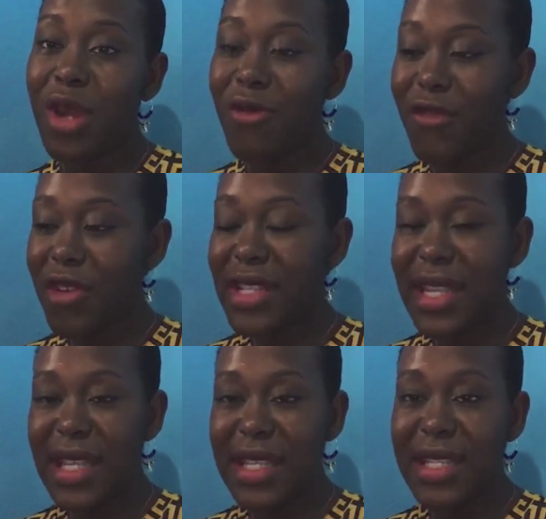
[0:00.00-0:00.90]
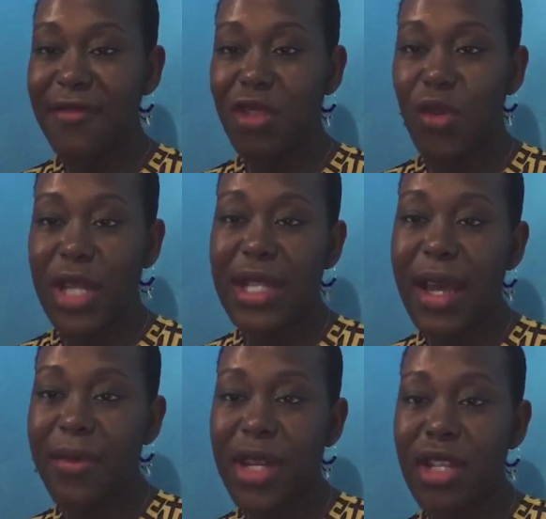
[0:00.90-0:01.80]
We're very sensitive to what's
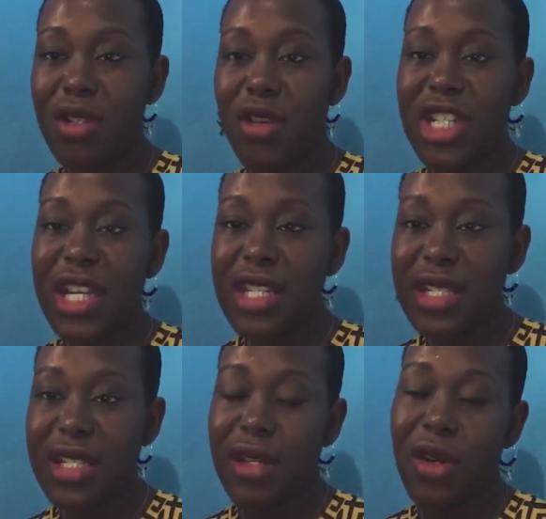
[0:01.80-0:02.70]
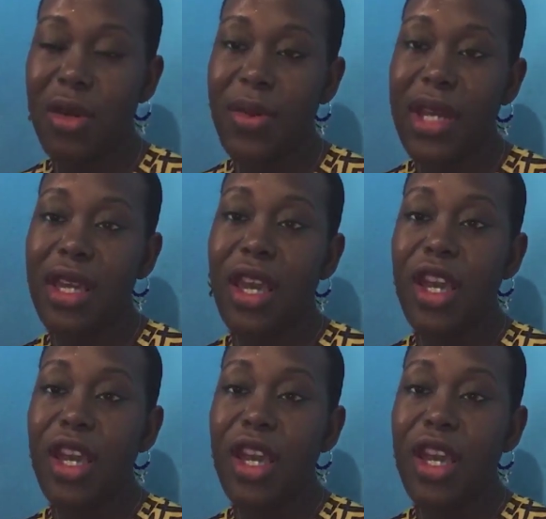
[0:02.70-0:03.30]
happening to our changes in our body.